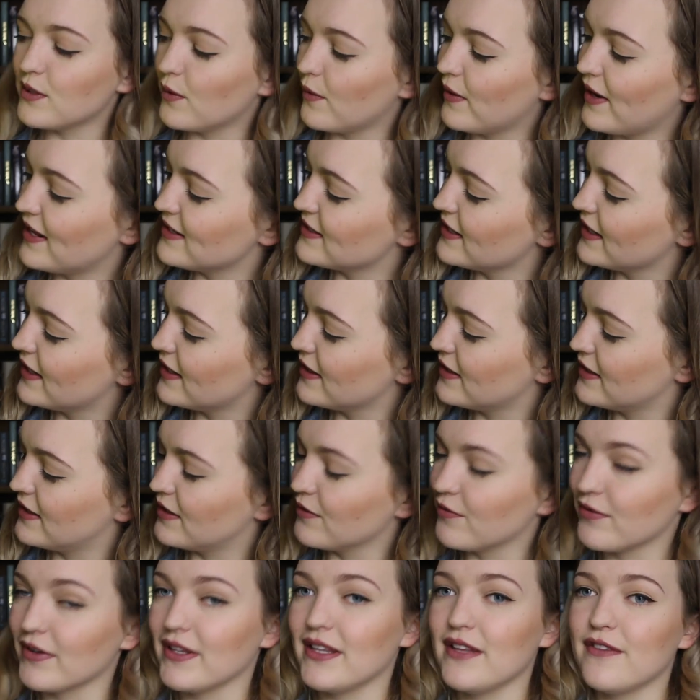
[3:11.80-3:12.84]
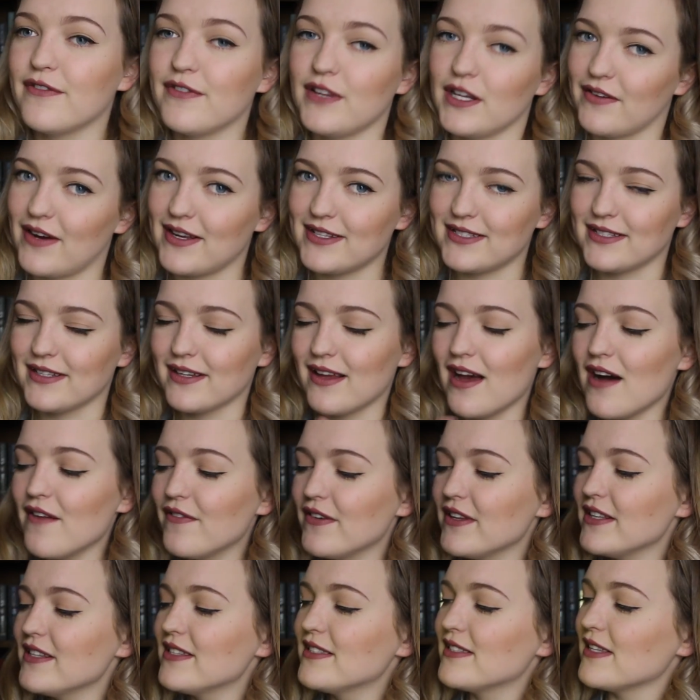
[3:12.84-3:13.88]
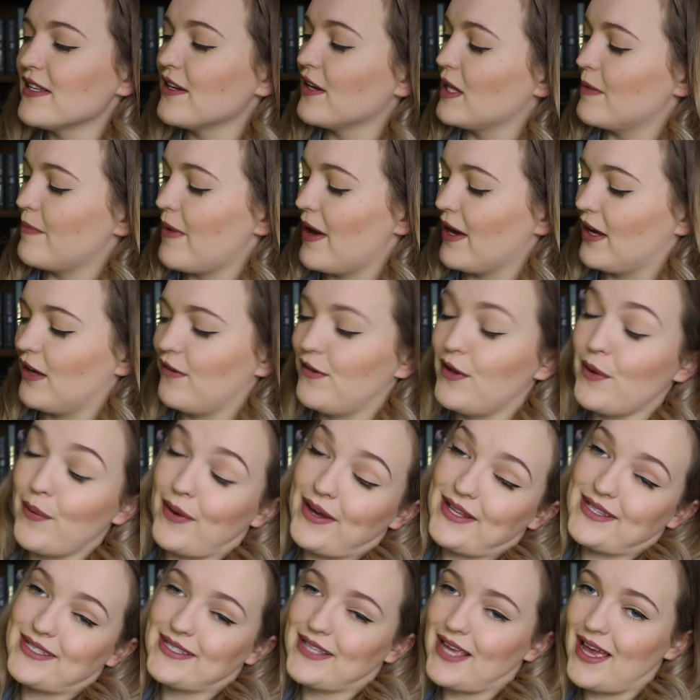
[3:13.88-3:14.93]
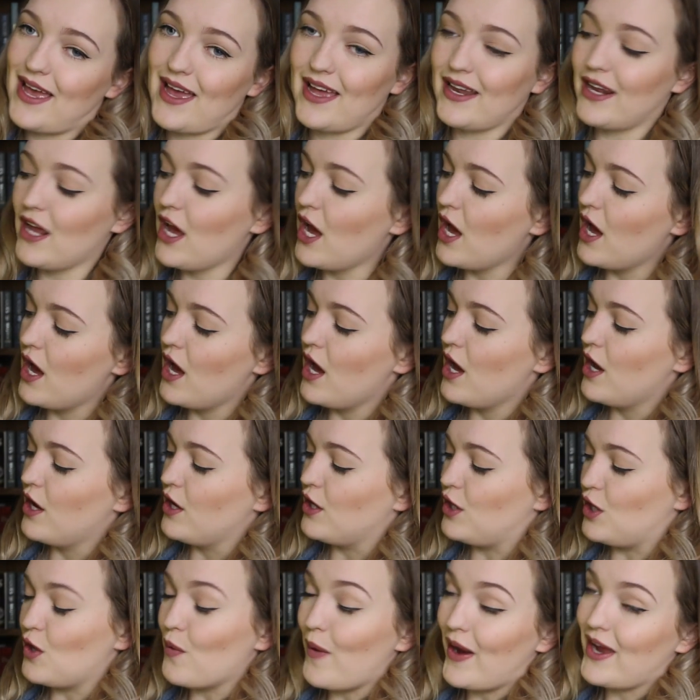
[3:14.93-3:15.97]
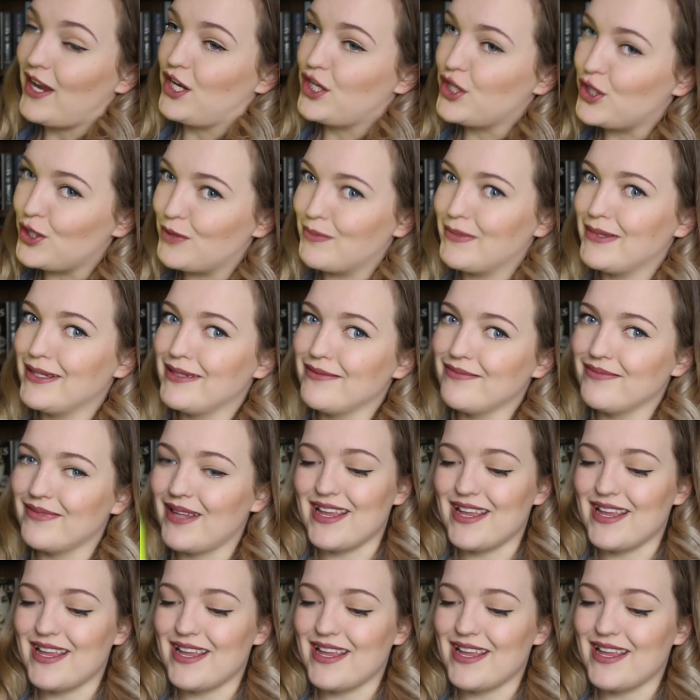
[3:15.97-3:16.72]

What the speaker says: So it has like the really fluorescent covers, and on the back, if you ain't scared, you ain't human.